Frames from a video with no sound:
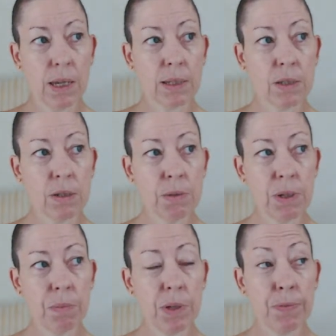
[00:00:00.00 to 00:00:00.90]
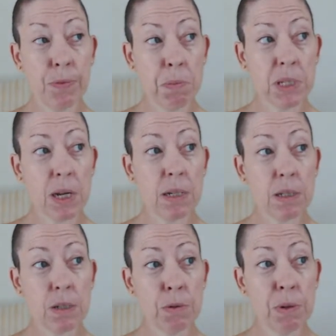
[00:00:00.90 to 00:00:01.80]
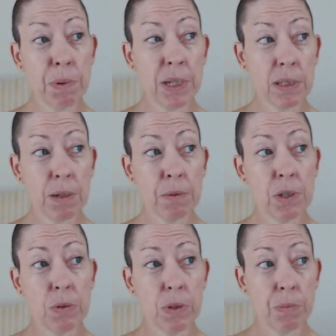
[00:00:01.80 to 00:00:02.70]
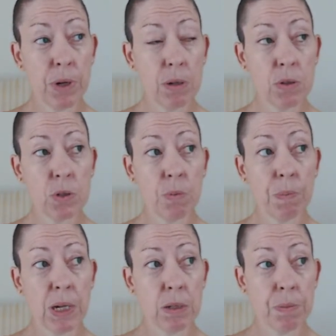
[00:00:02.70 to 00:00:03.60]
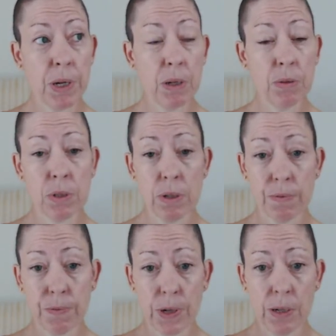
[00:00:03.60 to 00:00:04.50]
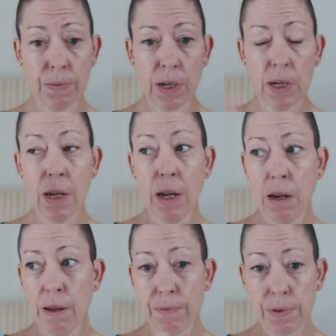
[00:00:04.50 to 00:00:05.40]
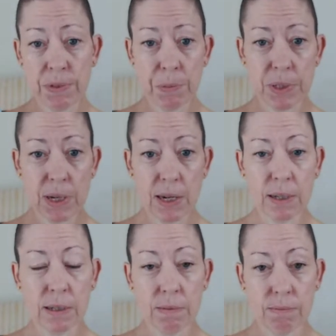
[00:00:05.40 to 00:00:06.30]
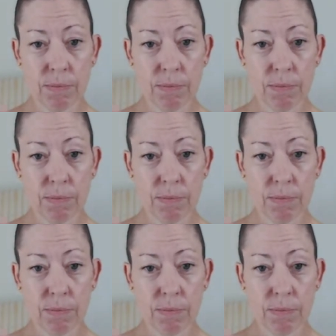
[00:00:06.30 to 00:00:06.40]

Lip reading: yeah, two to eBay, from a tenner, two to eBay, so it's two on the brooch, pound post, fiver, 50%,